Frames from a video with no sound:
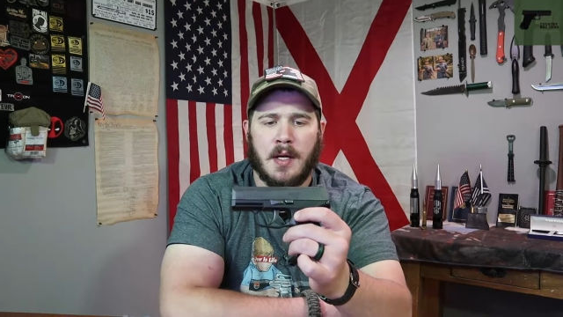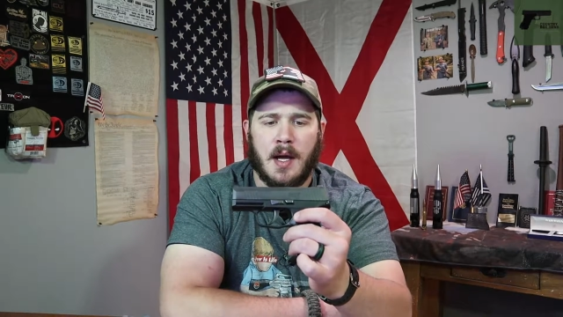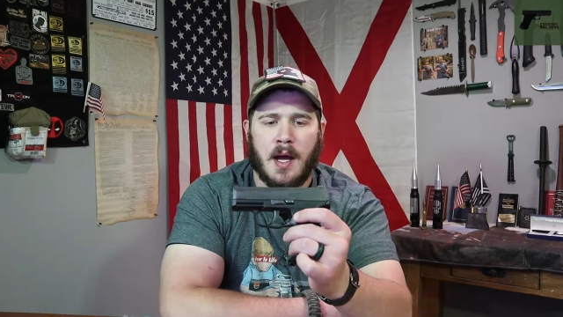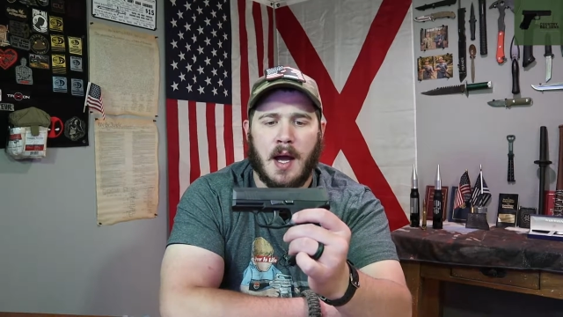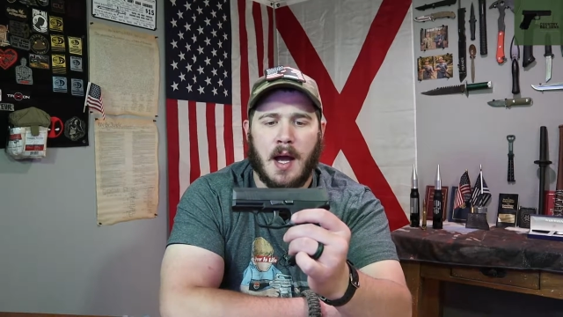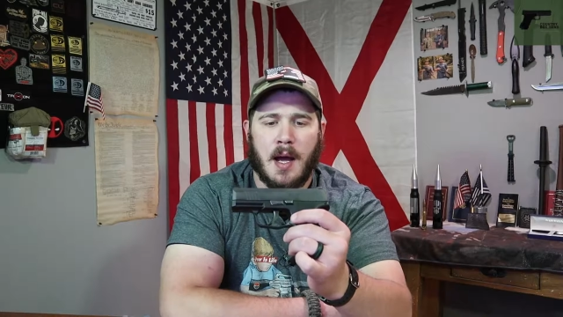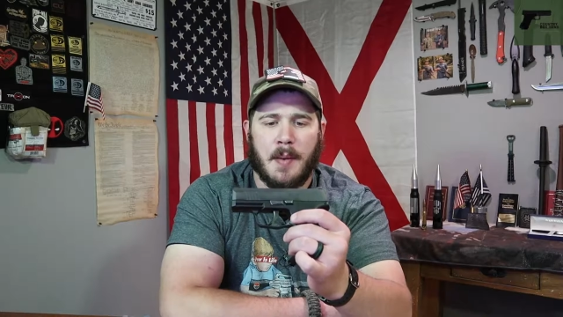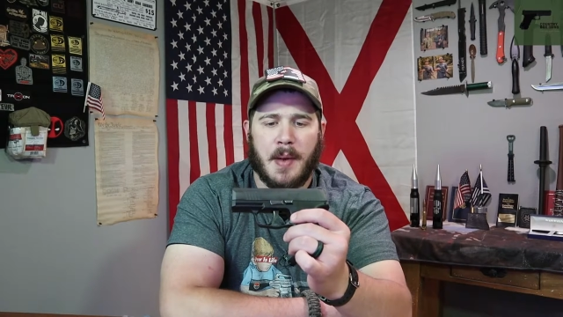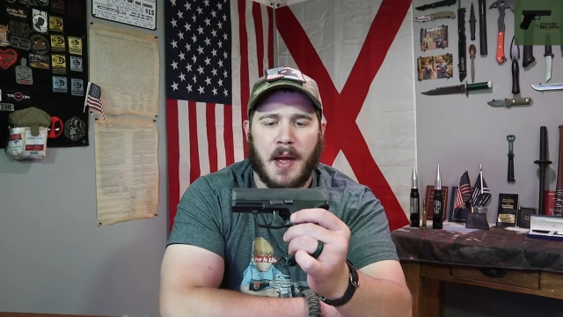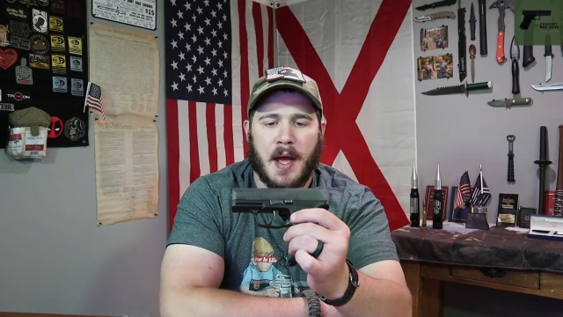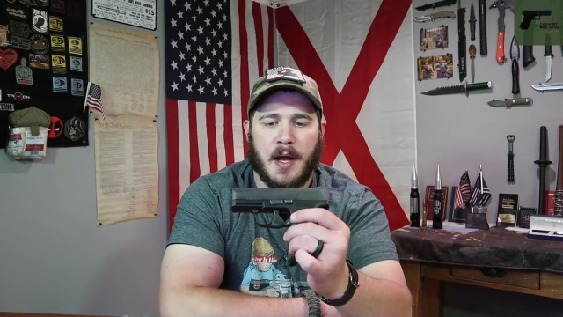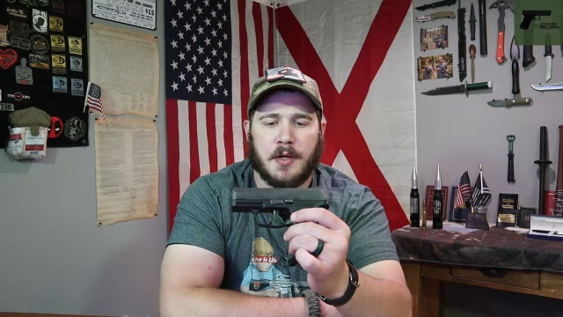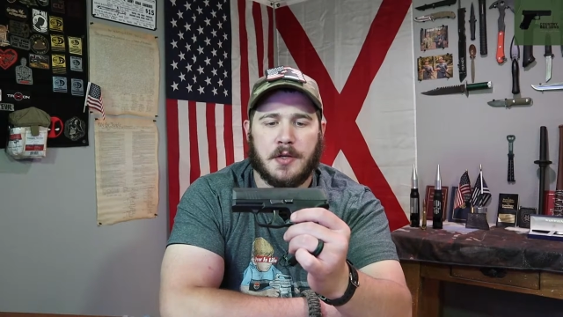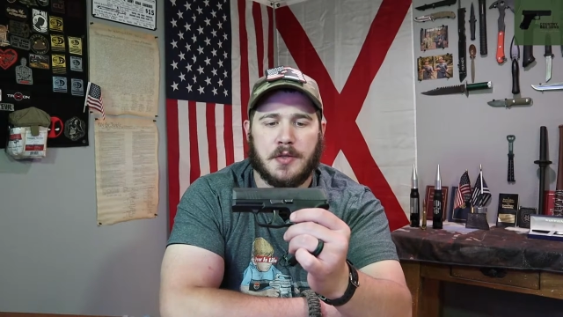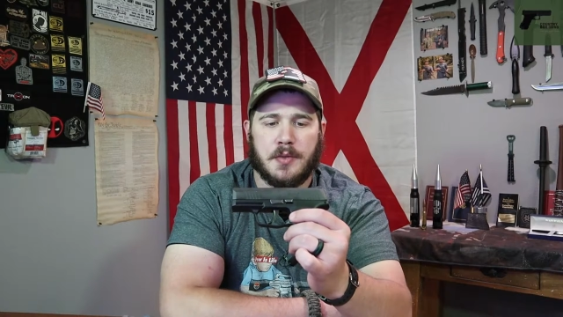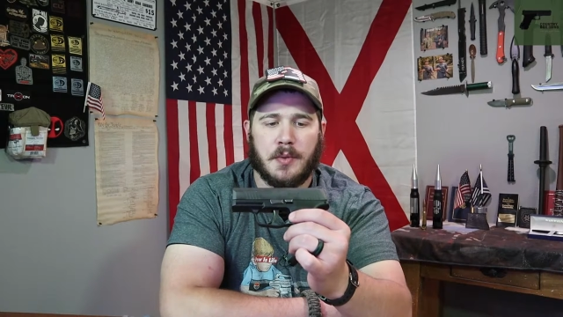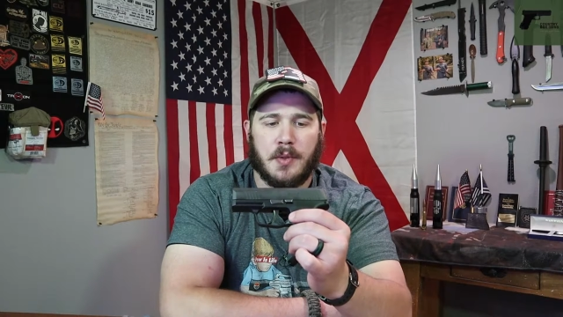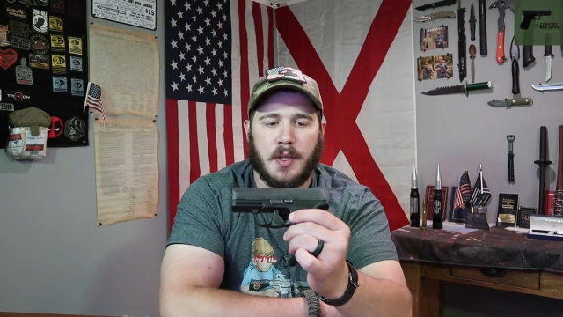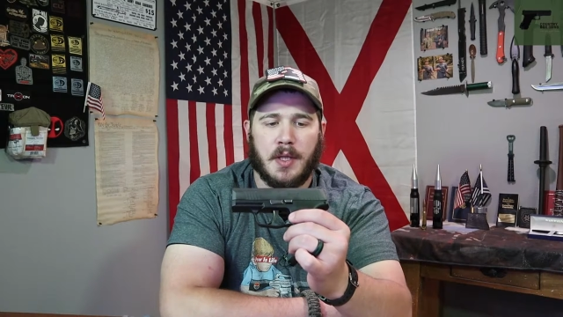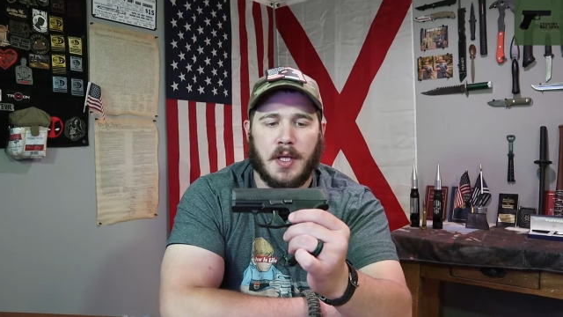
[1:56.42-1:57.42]

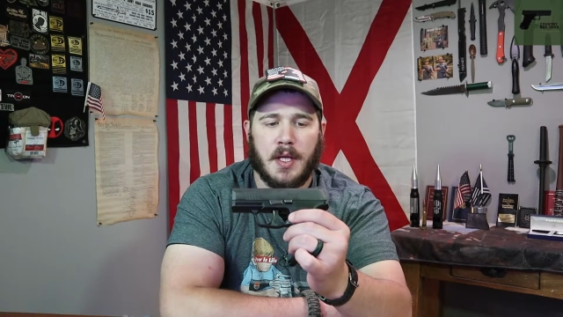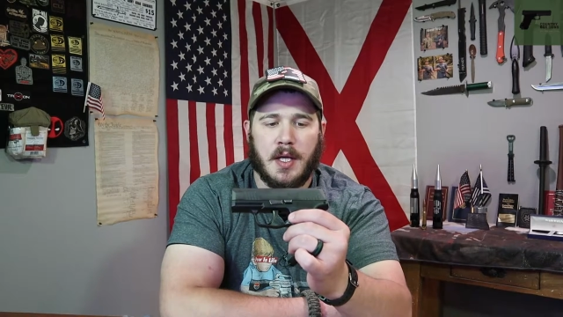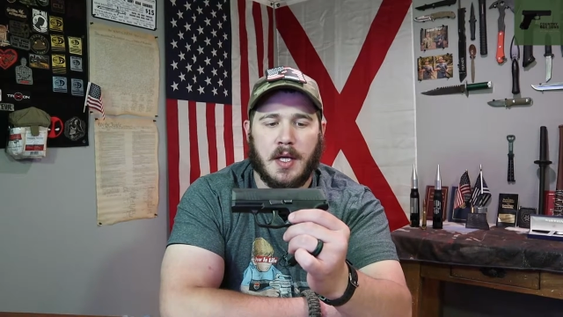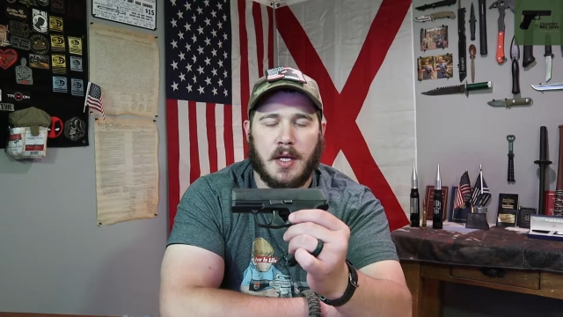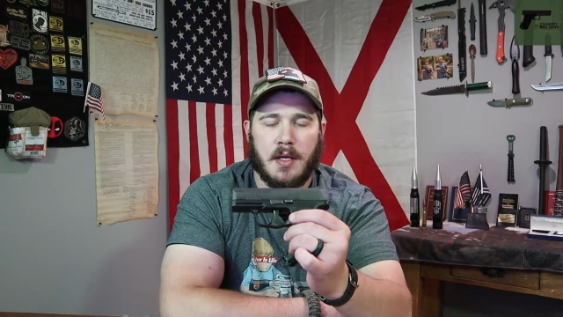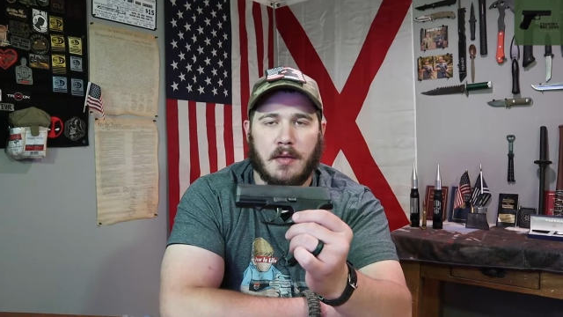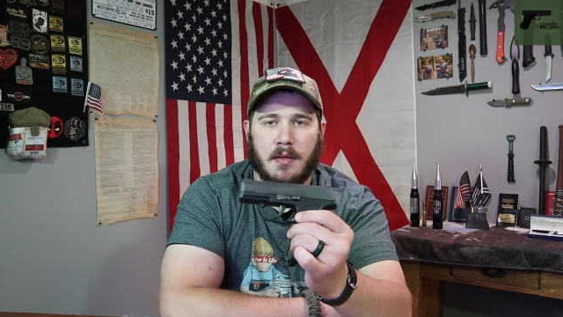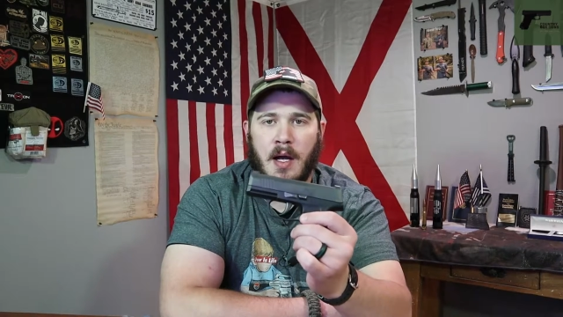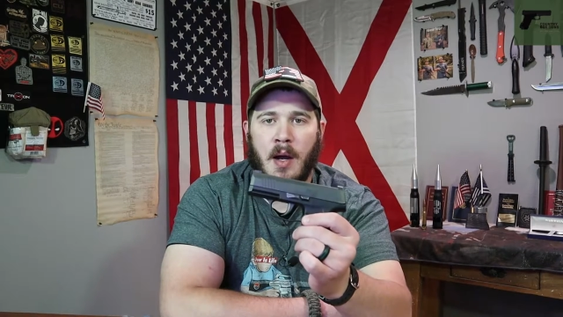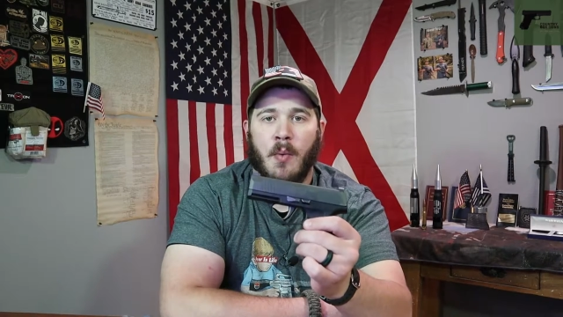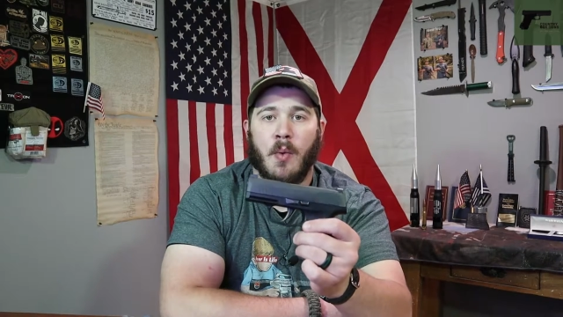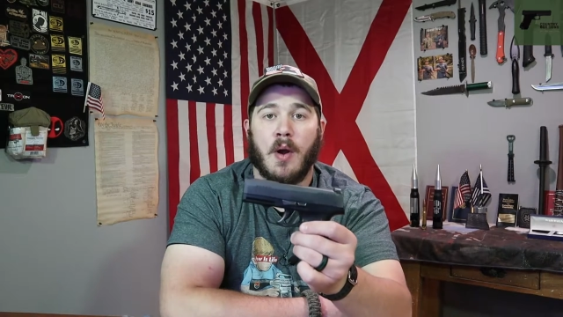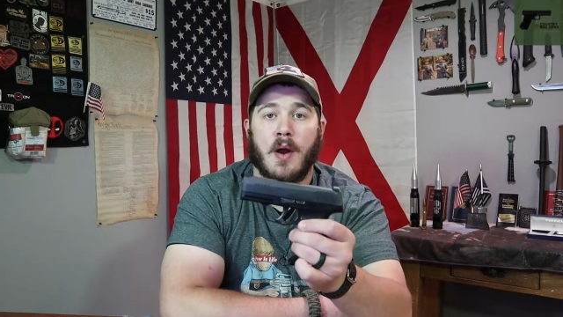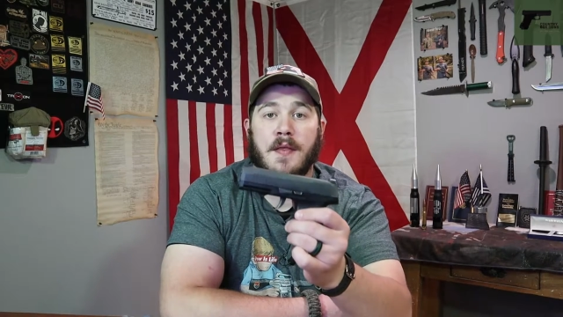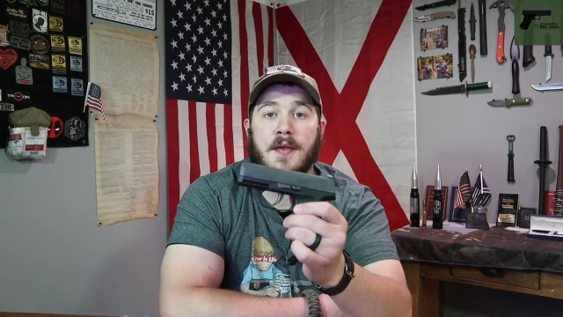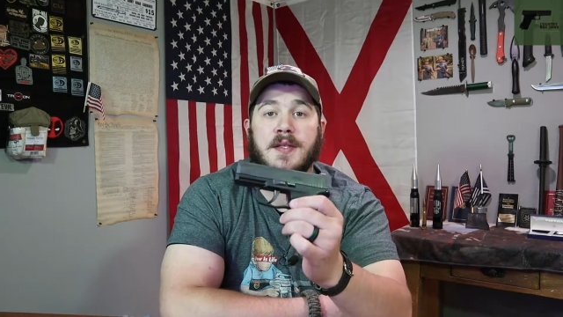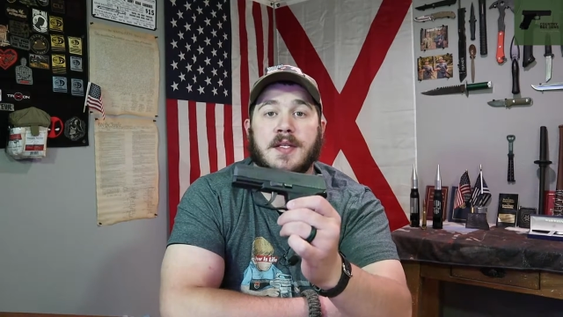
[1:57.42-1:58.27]
I wanted